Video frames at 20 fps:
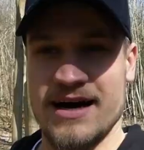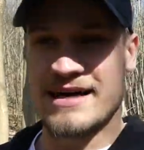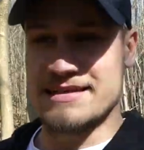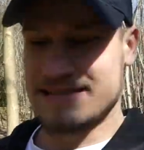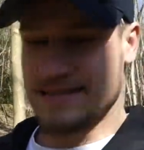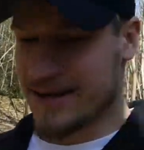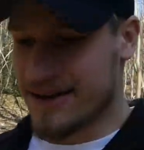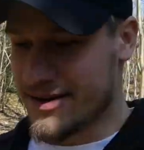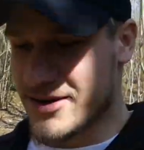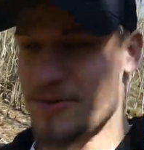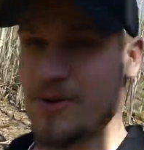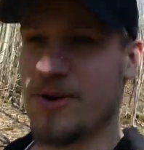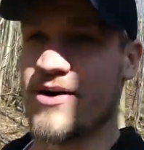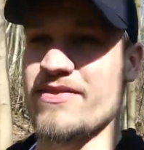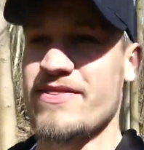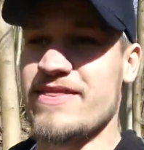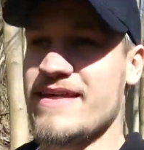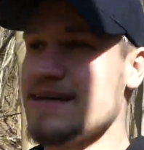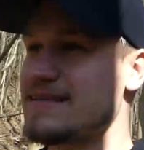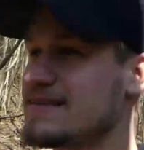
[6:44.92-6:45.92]
I tell you
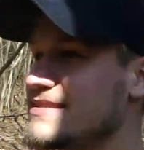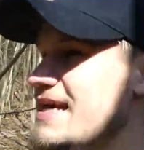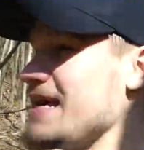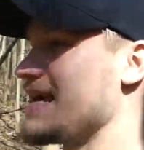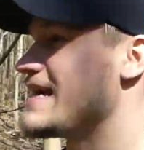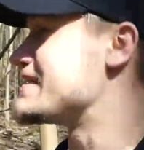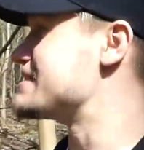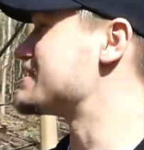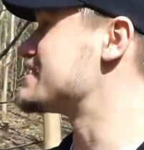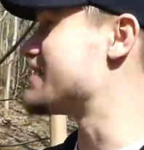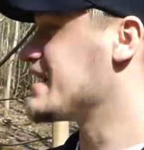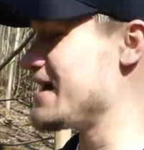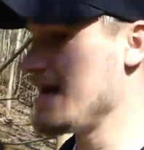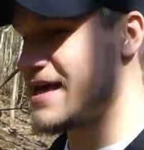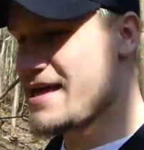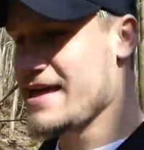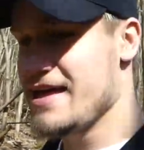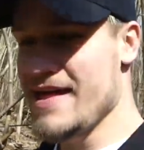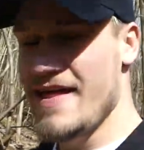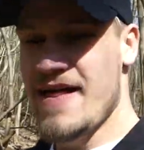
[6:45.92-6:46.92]
what, this is
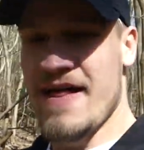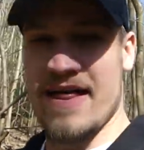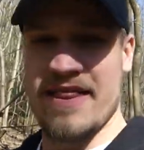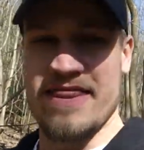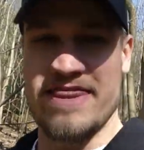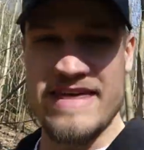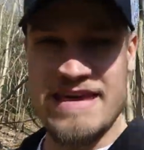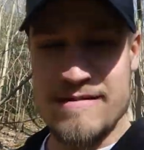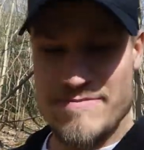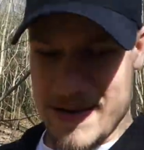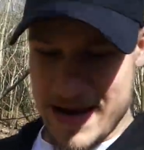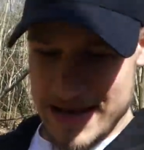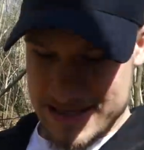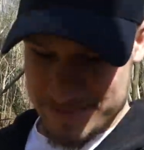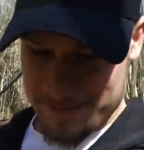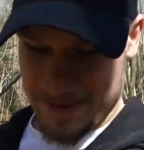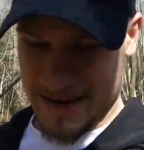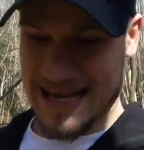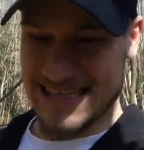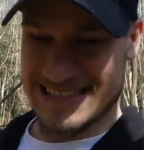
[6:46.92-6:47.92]
the
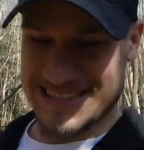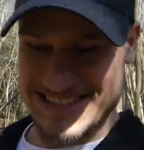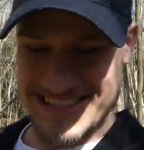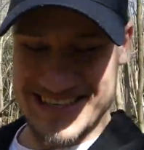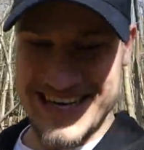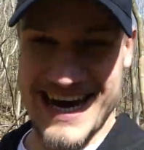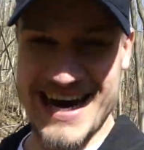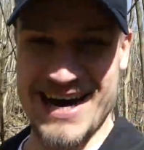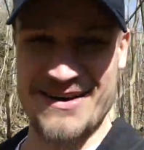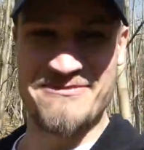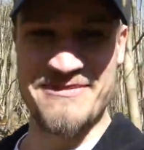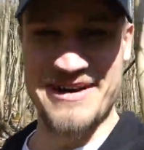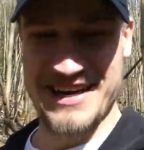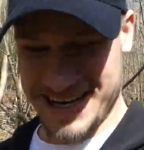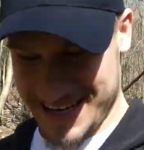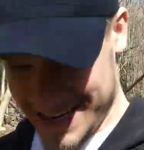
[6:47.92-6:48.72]
best place to come